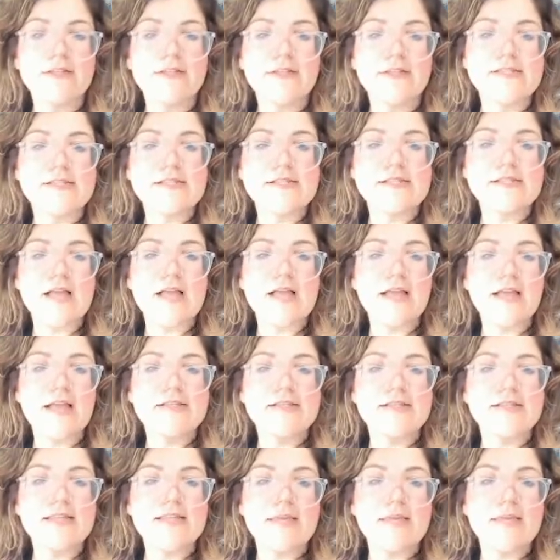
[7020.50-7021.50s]
this guy,
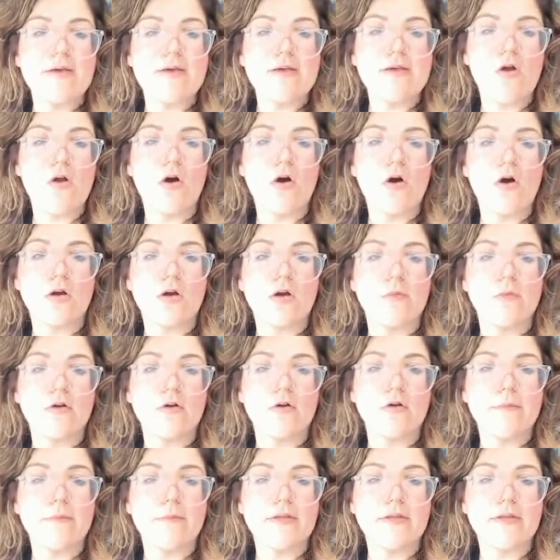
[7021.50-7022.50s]
because he came out horrible
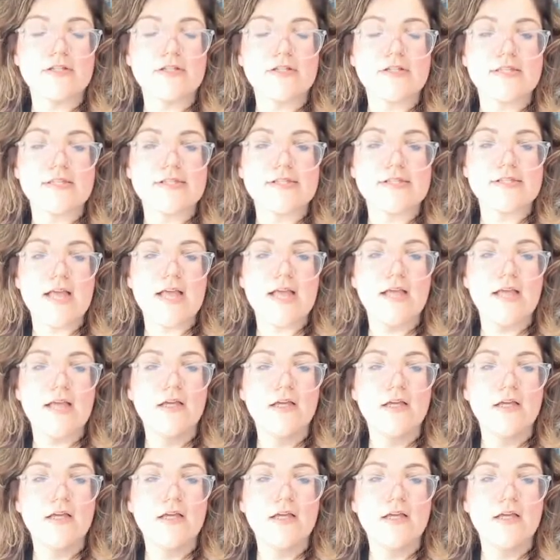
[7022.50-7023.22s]
compared to this guy.